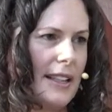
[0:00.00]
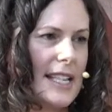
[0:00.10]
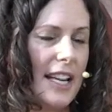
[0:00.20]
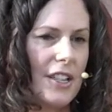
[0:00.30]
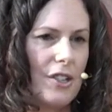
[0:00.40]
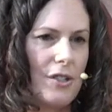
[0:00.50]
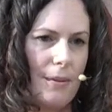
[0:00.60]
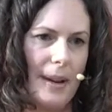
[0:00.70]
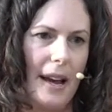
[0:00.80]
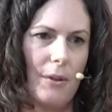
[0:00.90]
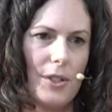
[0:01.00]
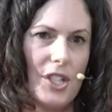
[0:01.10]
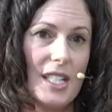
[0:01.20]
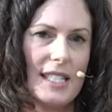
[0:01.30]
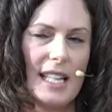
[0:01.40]
10 years from now when
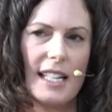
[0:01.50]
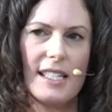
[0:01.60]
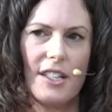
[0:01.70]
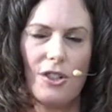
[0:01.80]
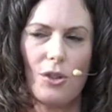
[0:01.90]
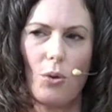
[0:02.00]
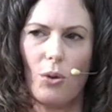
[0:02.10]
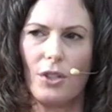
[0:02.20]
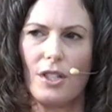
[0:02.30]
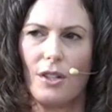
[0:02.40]
she's 19 years old.